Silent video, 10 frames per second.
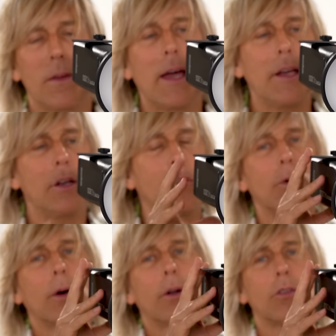The A D
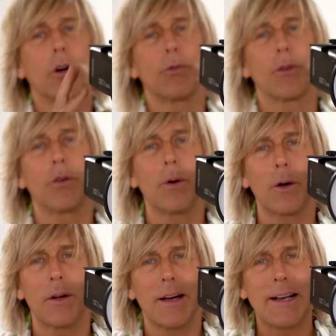two hundreds go for two
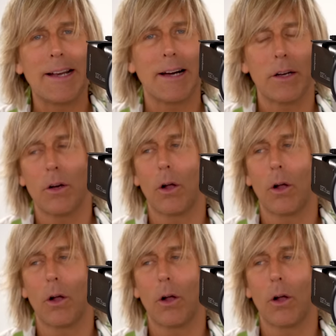hundred ninety-nine